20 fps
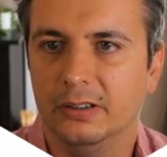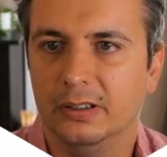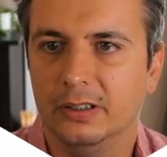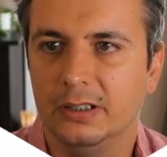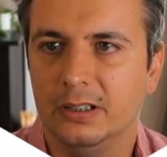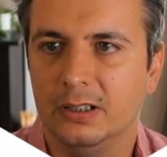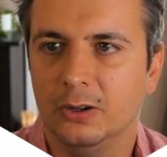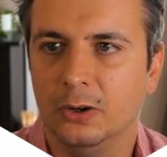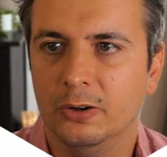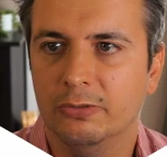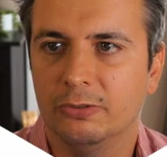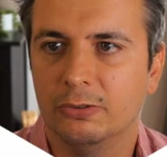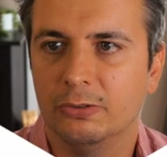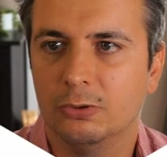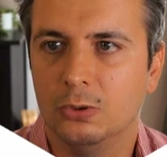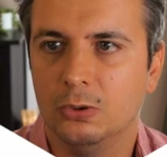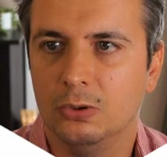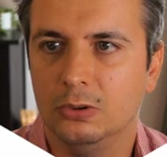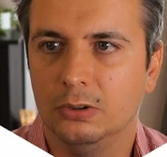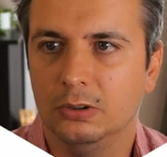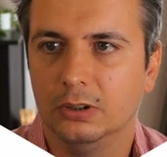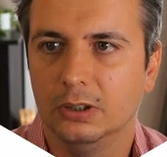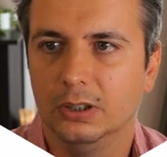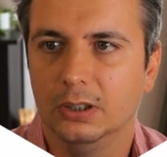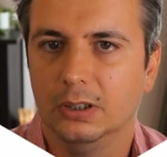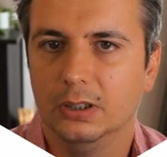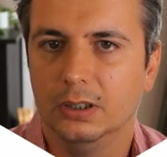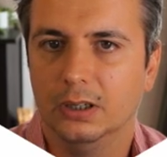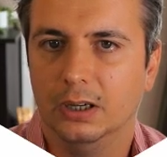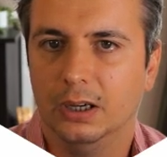the overall
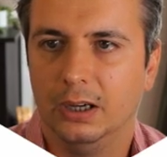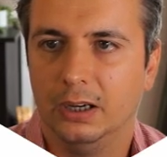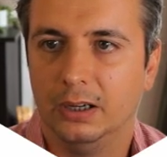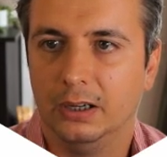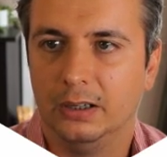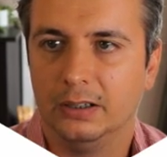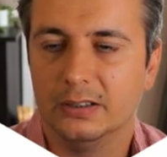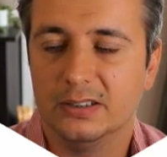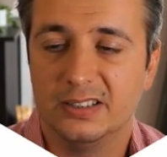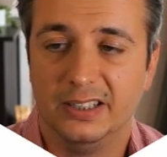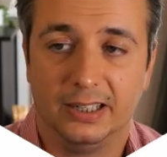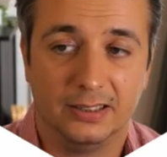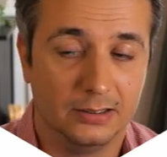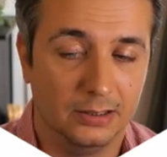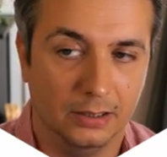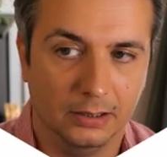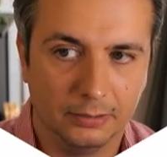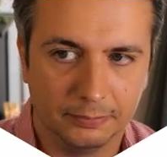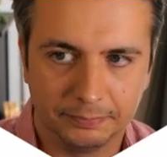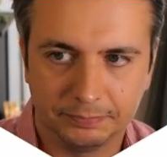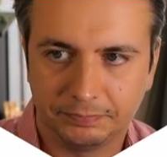sector